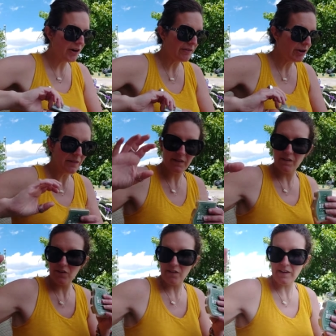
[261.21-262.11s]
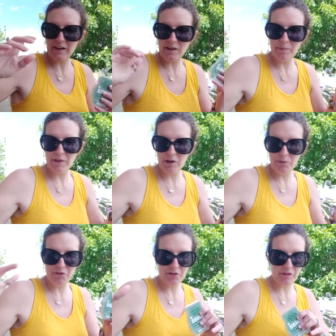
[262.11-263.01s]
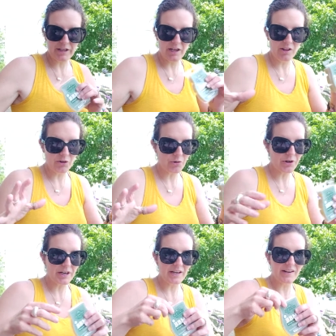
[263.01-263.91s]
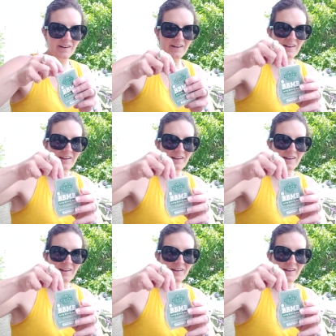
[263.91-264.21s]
I've got these just stacked up and they almost are like color coordinated.